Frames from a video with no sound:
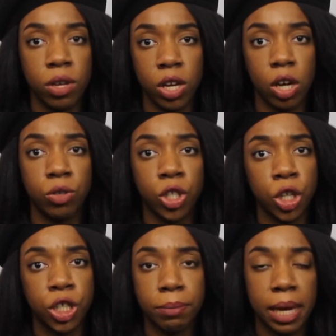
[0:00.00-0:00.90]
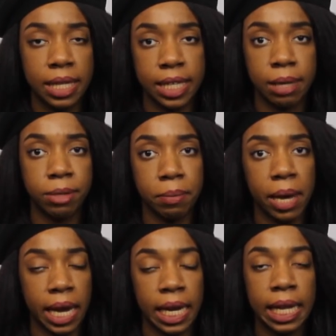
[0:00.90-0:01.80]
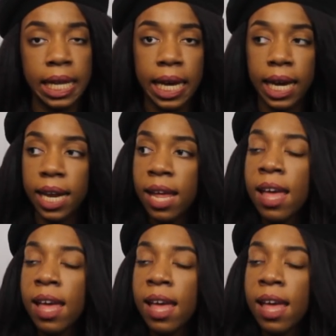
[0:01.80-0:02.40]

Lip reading: you know, serging my seams and making it clean.